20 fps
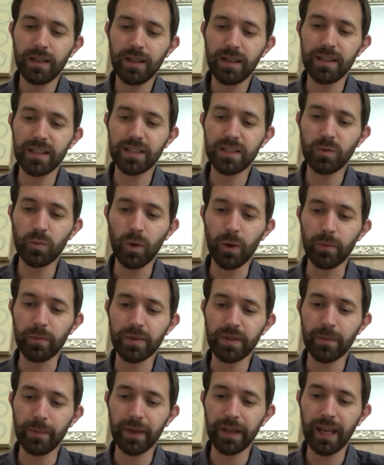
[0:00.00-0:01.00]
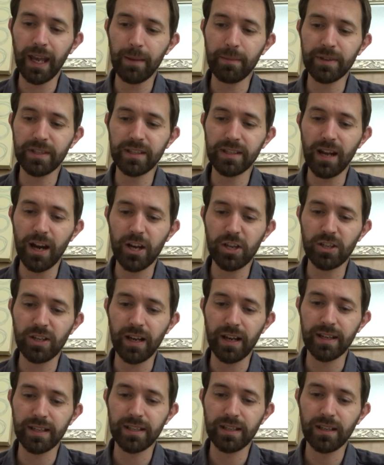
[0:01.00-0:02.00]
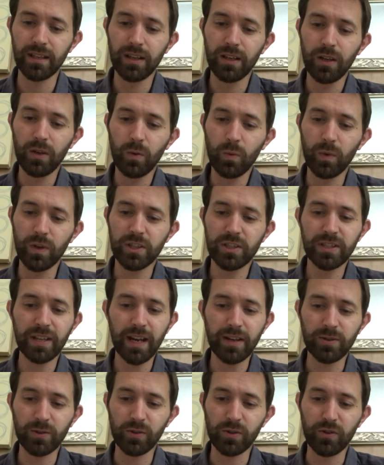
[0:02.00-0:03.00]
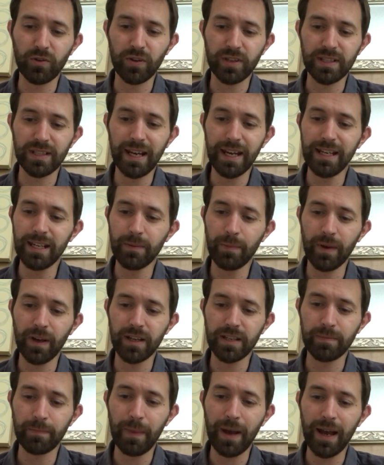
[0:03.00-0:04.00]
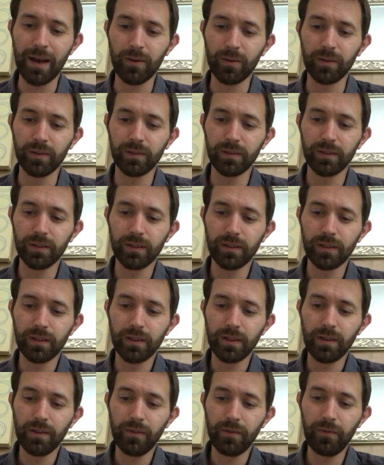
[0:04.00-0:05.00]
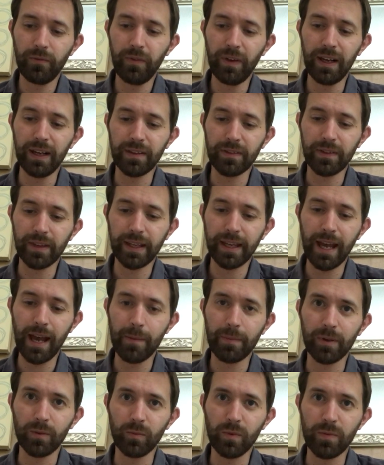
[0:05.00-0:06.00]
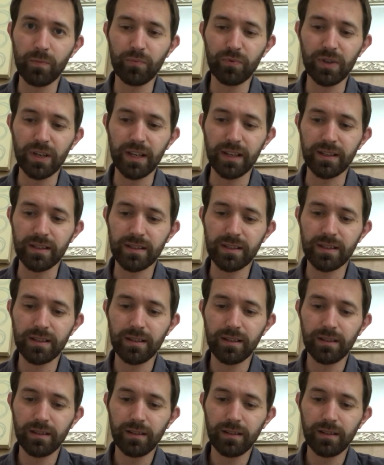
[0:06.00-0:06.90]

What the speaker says: It swooped and became a searchlight, which settled across Ladybird's bow, filling the cabin with brilliance.